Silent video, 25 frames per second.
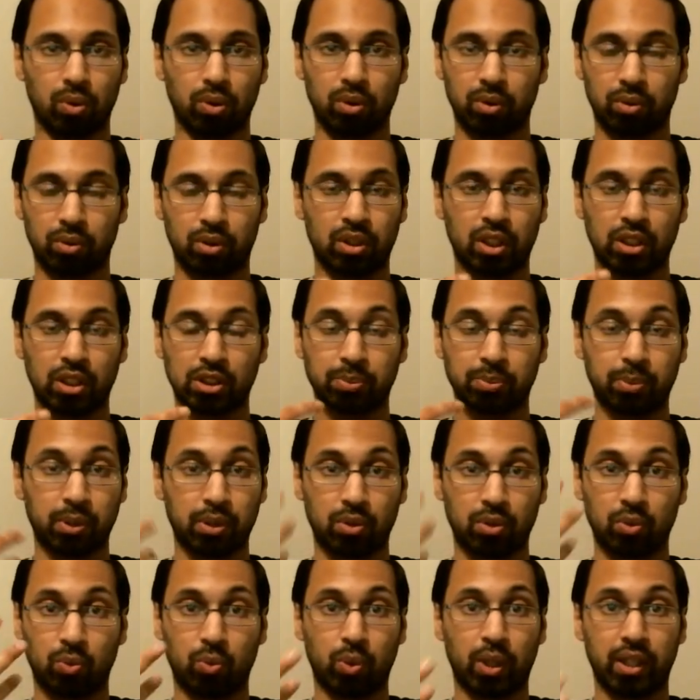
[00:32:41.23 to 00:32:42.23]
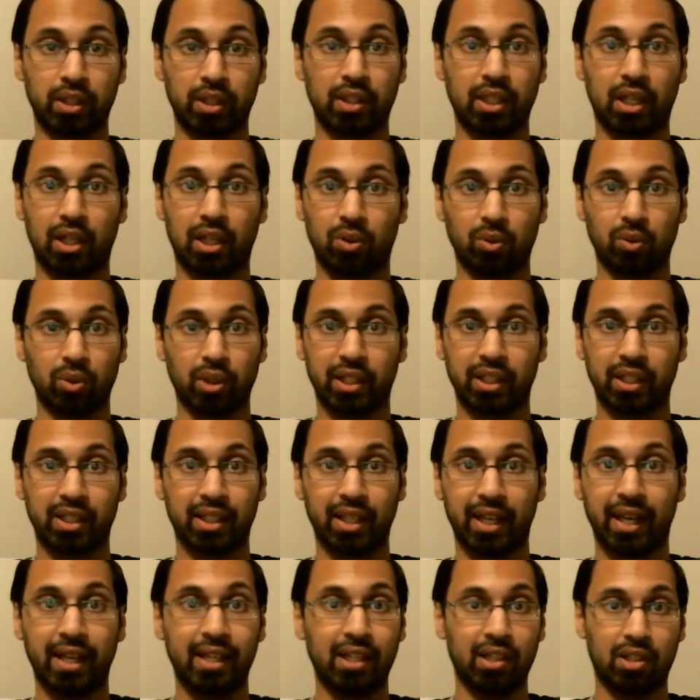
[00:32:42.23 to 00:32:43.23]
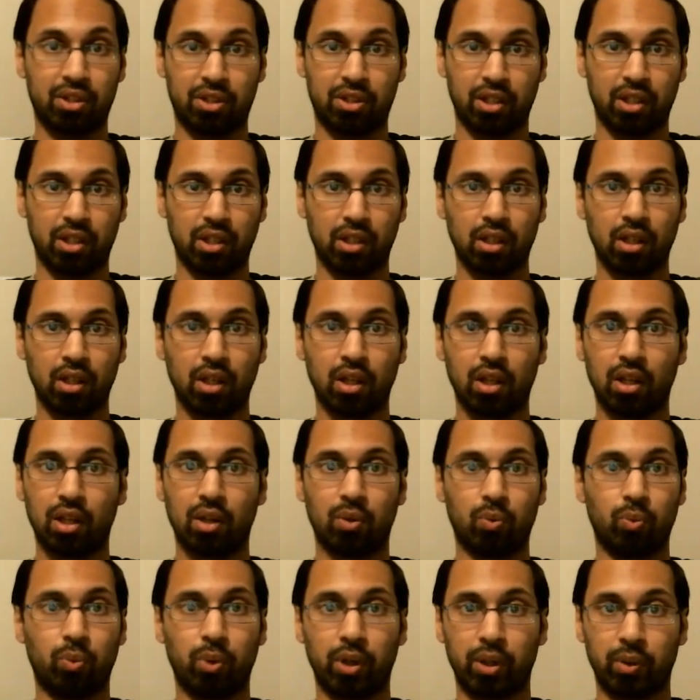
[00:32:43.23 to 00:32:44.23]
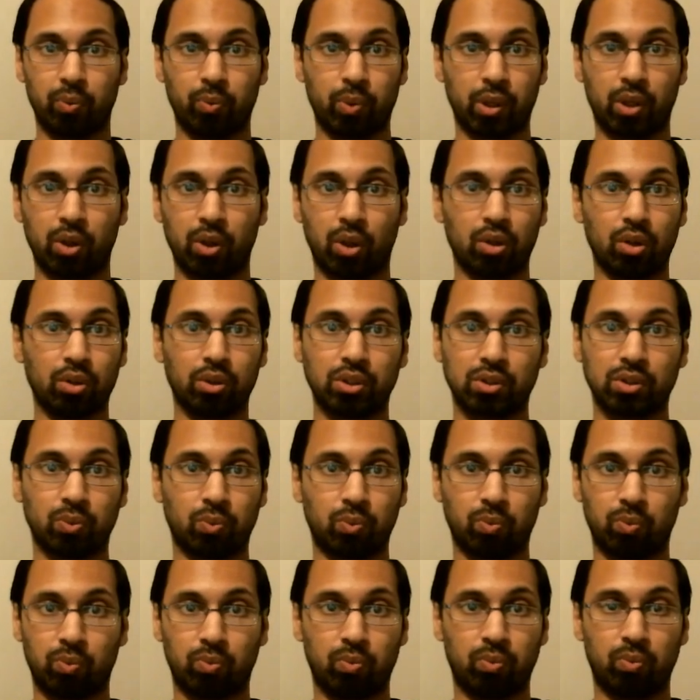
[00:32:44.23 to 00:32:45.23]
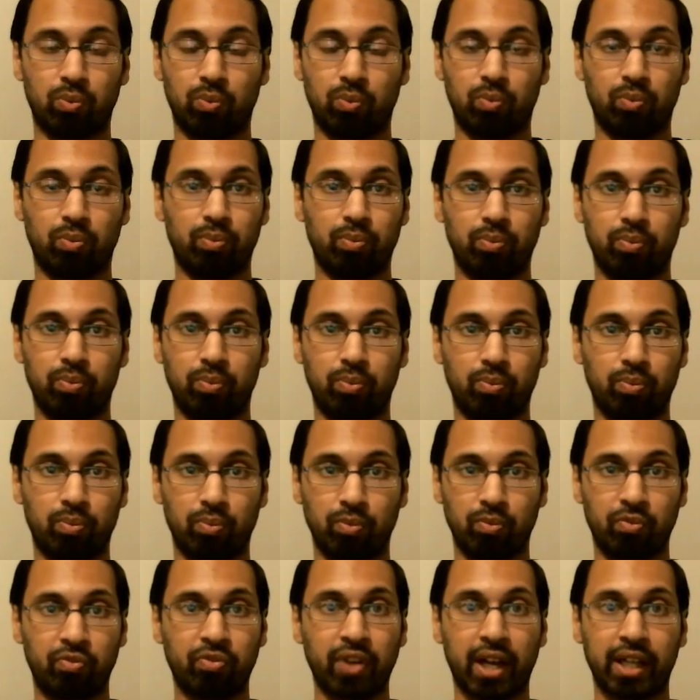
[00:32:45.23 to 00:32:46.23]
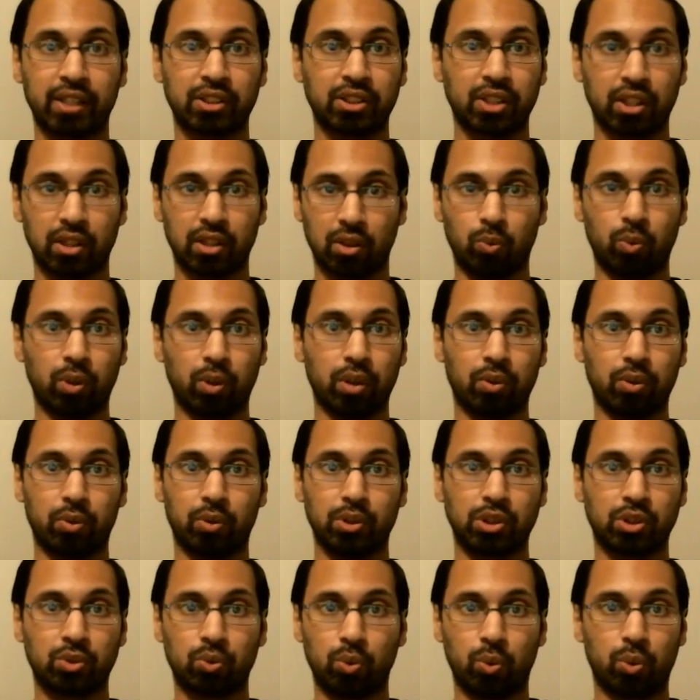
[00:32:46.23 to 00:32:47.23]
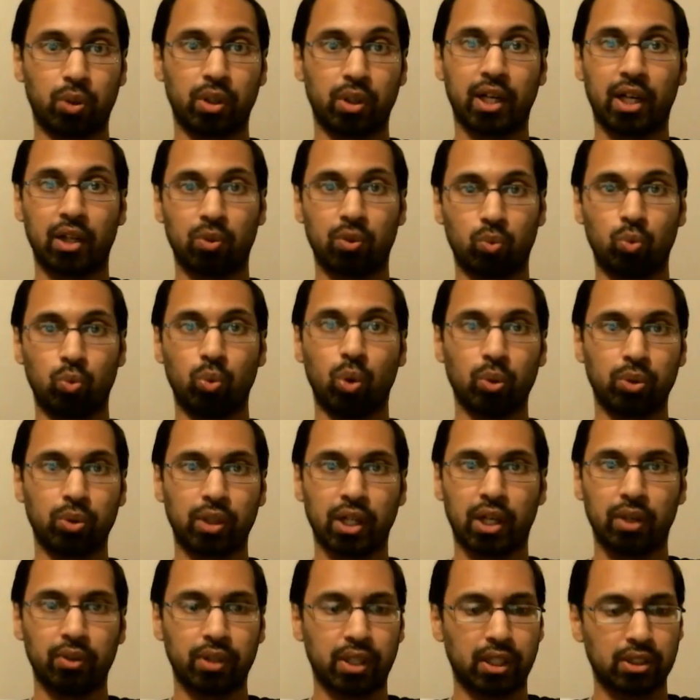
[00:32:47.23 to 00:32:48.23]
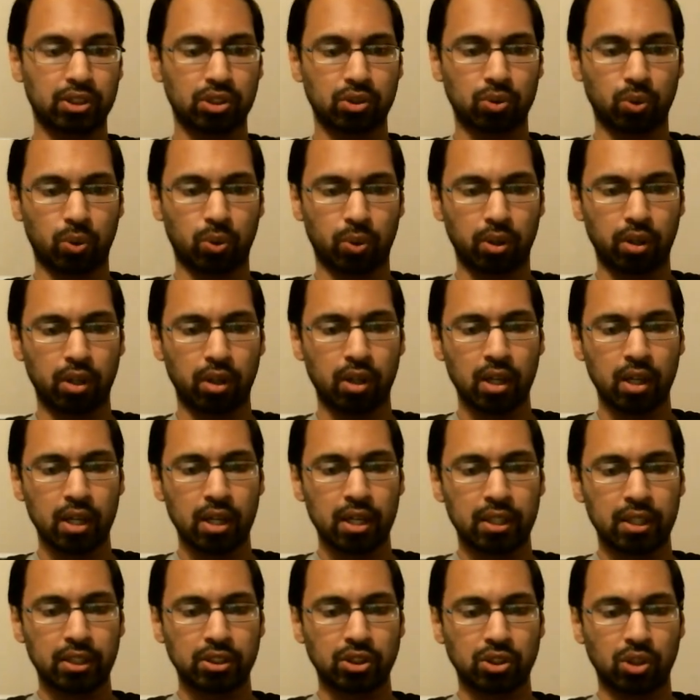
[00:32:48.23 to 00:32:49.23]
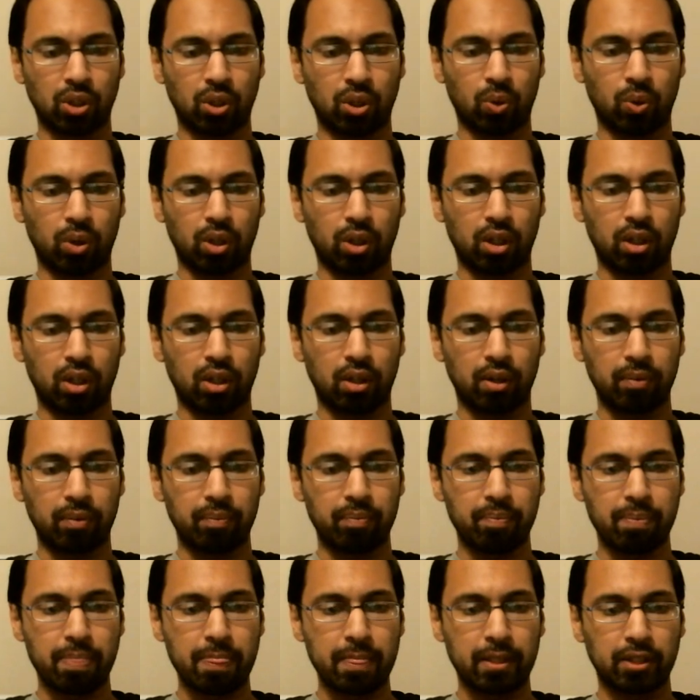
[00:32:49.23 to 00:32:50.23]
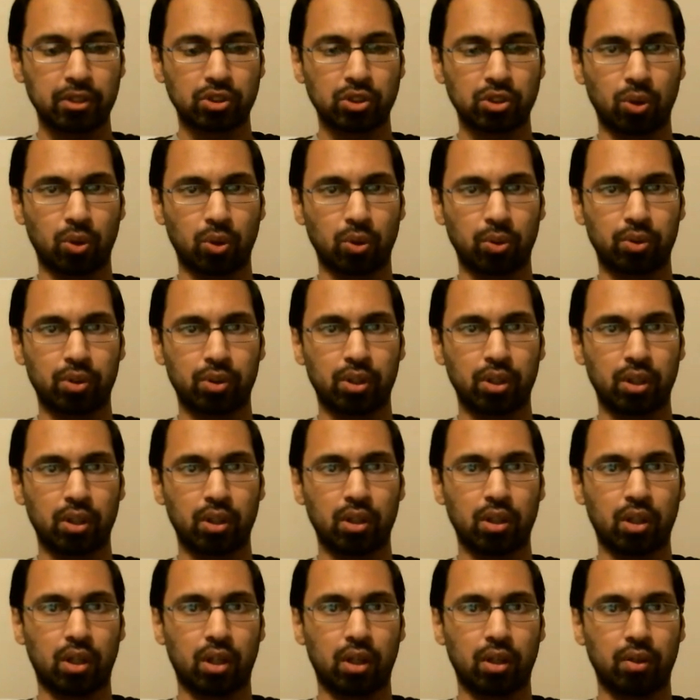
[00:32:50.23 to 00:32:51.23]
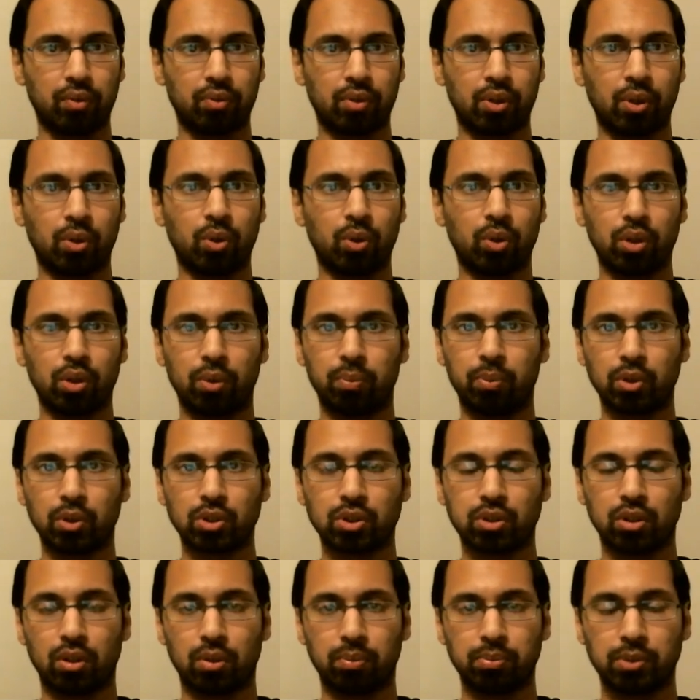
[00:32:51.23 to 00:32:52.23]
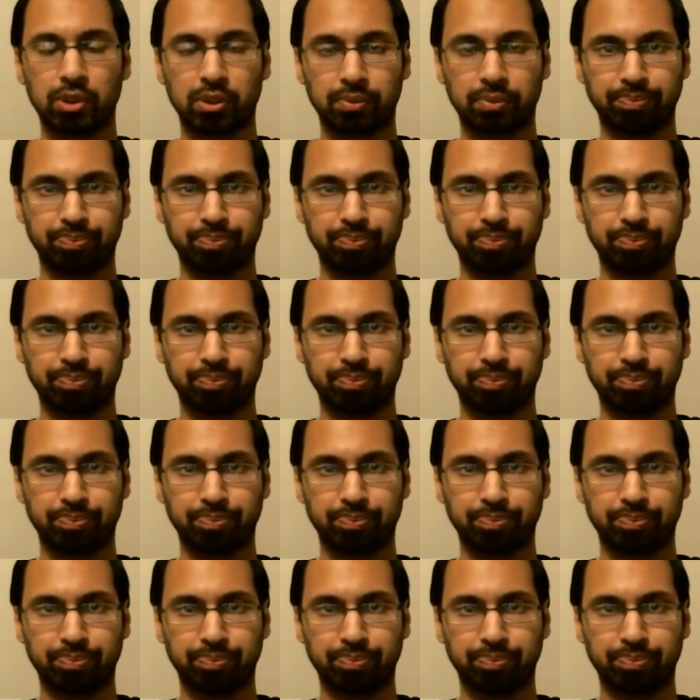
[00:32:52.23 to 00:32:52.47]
desperate to write down like anything, regardless of fact checking whether it's true or not, wrote down that story. So the early Muslims